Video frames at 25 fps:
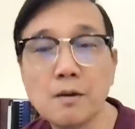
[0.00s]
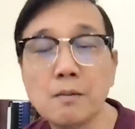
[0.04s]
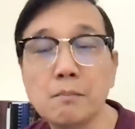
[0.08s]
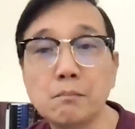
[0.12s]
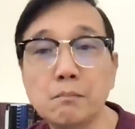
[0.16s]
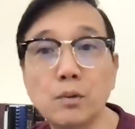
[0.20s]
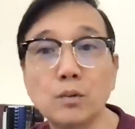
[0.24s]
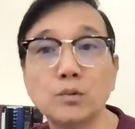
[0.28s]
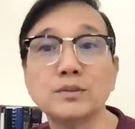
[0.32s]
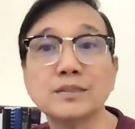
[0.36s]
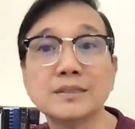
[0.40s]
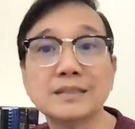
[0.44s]

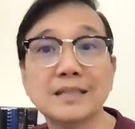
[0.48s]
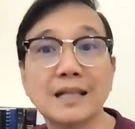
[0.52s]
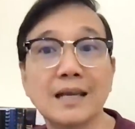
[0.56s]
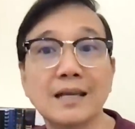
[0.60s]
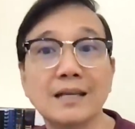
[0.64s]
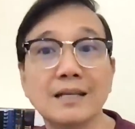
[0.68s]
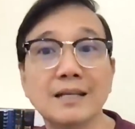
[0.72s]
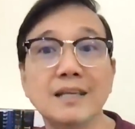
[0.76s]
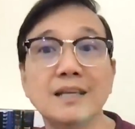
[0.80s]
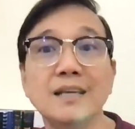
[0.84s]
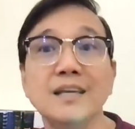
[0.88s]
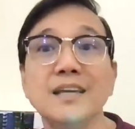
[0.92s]
Most
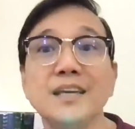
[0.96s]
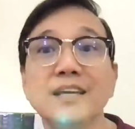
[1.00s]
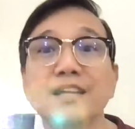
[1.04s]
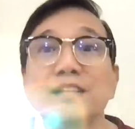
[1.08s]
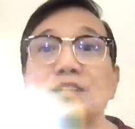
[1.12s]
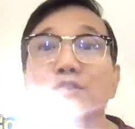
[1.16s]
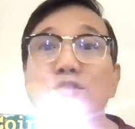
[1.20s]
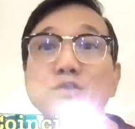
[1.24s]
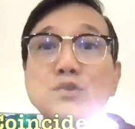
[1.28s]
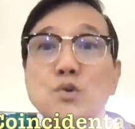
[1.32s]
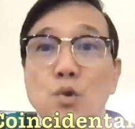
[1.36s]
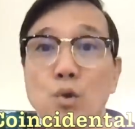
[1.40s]
likely,
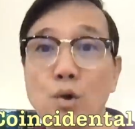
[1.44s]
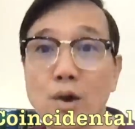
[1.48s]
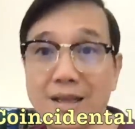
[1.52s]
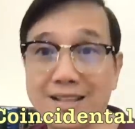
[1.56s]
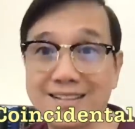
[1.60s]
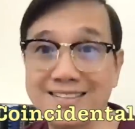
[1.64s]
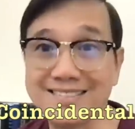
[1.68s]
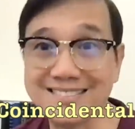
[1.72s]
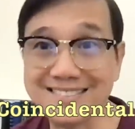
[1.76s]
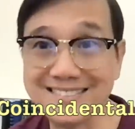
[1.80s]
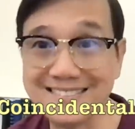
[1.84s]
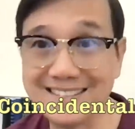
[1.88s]
it's
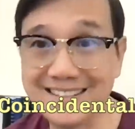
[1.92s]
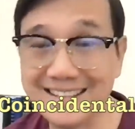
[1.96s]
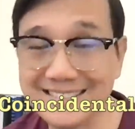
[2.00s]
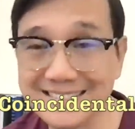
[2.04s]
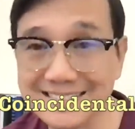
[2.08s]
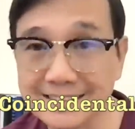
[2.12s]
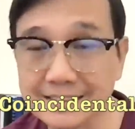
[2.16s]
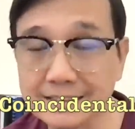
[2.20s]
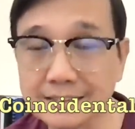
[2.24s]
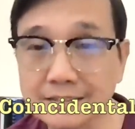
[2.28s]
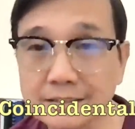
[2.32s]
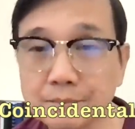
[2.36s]

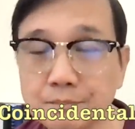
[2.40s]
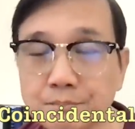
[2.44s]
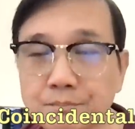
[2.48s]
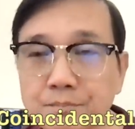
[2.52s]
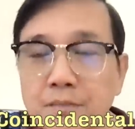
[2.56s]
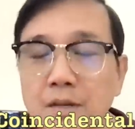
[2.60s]
coincidental.